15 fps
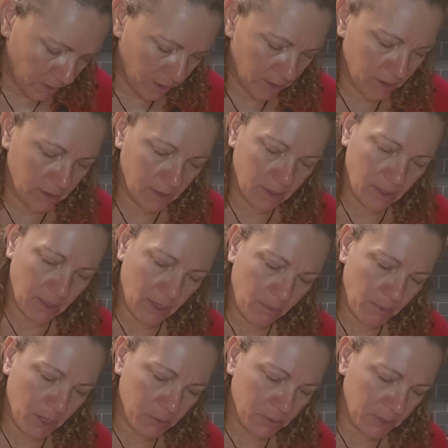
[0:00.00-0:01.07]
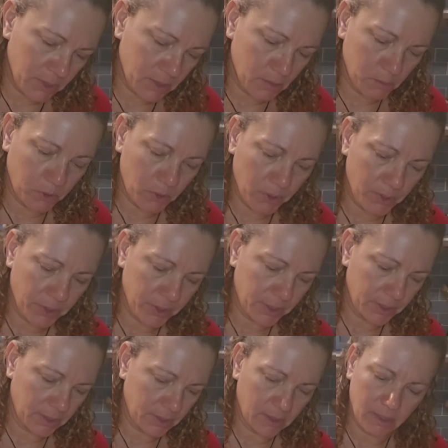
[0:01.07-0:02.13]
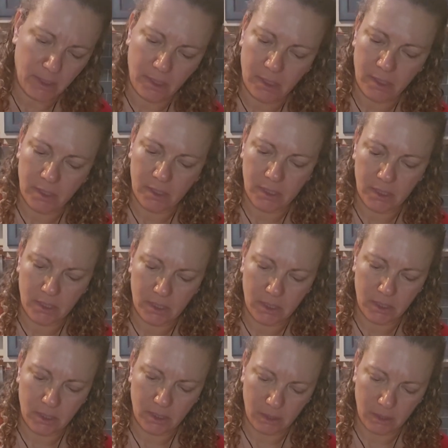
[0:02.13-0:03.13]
thing about this part is